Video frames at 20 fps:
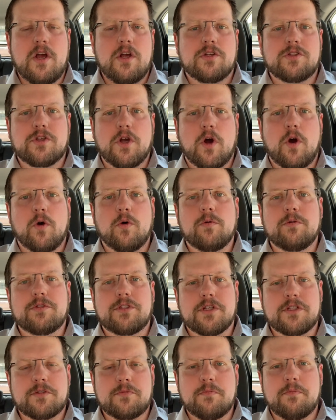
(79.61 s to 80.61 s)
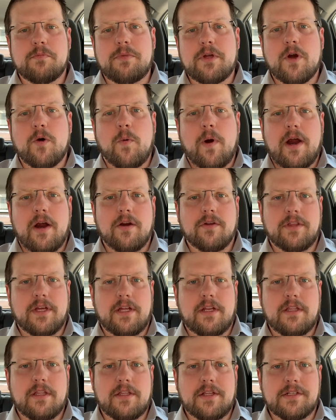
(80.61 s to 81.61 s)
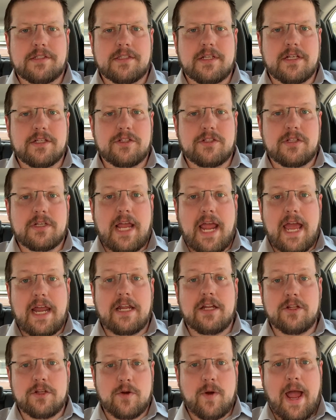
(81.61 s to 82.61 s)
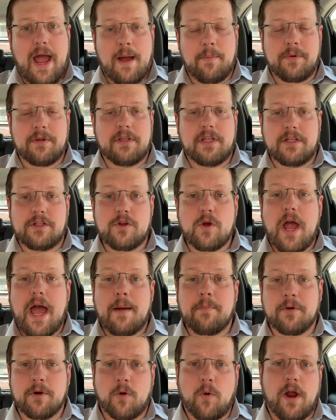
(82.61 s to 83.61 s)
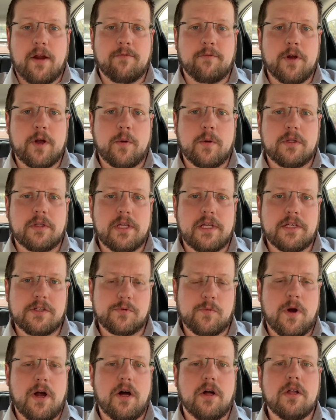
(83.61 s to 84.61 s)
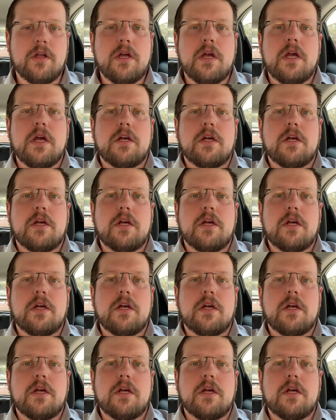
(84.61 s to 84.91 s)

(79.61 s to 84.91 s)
So just be aware that these things can and do happen. They do happen quite frequently as well.